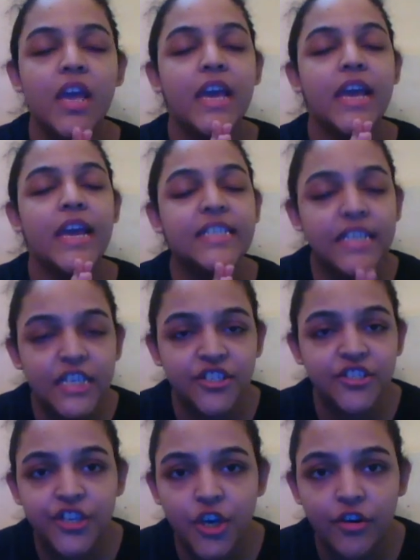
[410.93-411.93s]
It
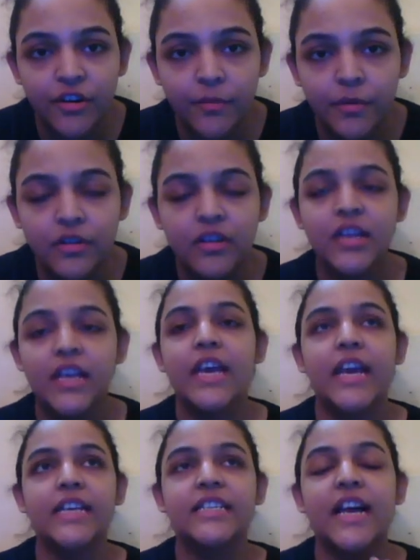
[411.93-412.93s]
is curable.
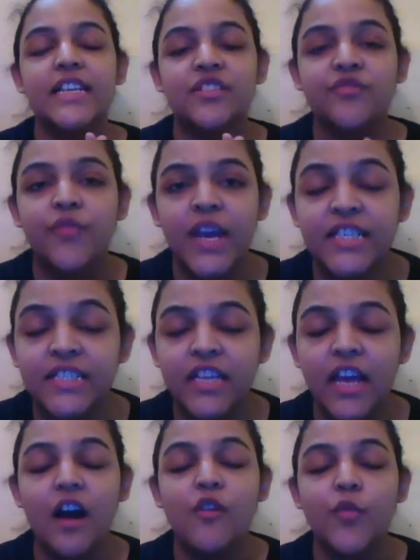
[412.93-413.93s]
It has ways,
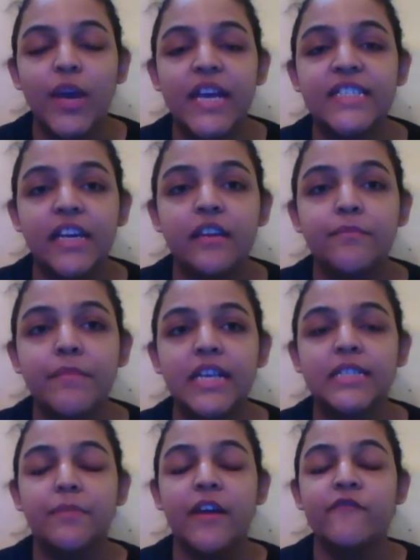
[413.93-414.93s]
there are ways and
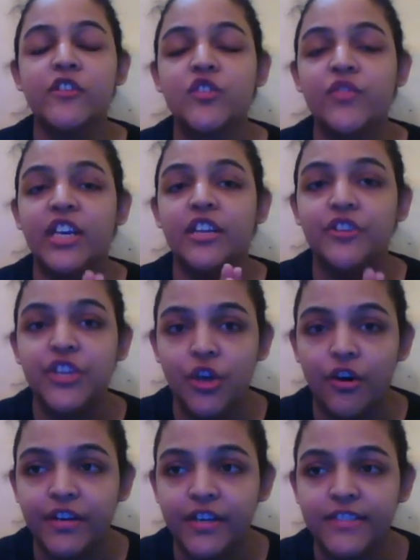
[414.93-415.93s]
means by which we can
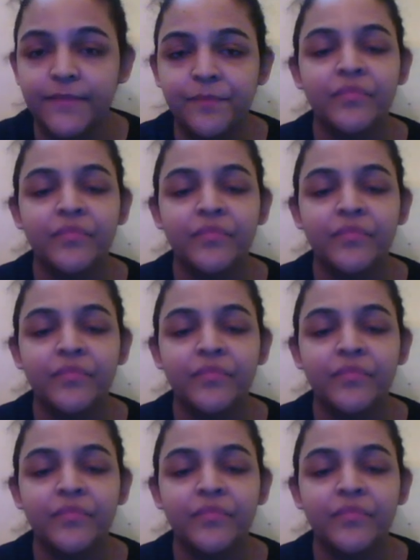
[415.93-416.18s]
cure it.